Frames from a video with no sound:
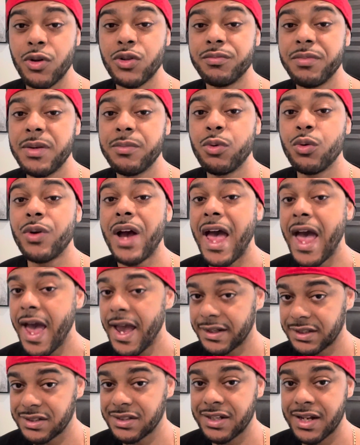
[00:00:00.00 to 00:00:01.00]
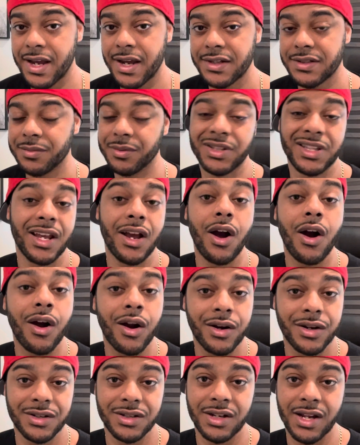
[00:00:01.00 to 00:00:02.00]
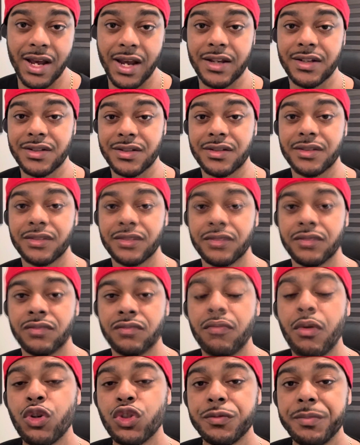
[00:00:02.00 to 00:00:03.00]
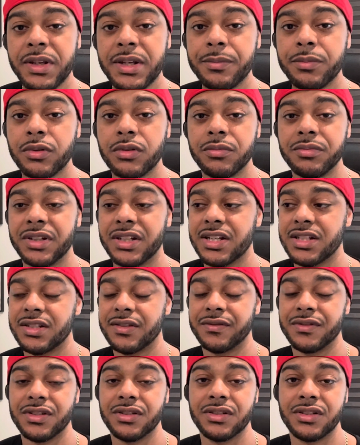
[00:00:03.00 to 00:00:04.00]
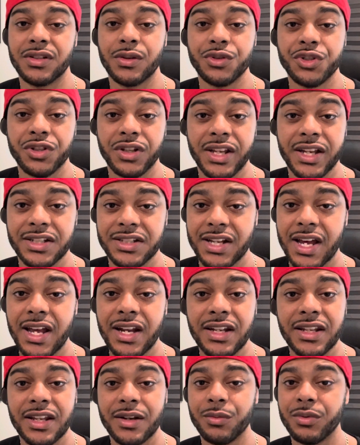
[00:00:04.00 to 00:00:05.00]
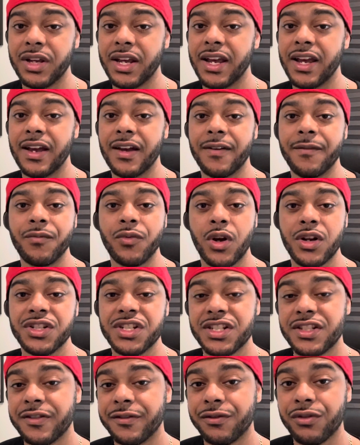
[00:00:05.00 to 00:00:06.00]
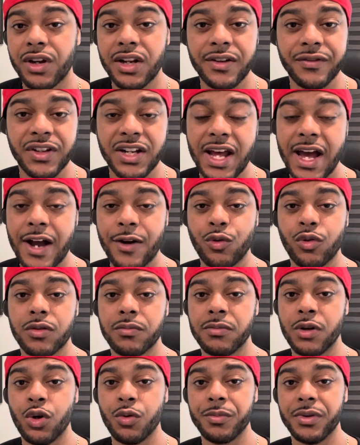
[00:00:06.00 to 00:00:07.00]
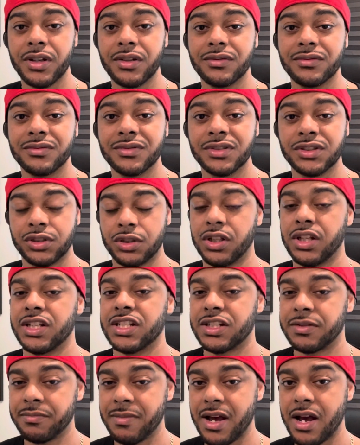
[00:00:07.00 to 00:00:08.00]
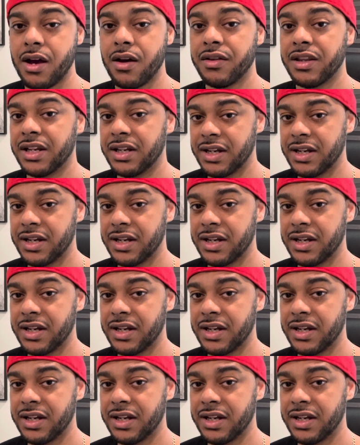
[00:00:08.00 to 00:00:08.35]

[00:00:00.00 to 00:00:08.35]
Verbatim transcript: people act nice, but they aren't nice. Most people, because of social anxiety that we have, are just afraid of an awkward moment. So they smile, they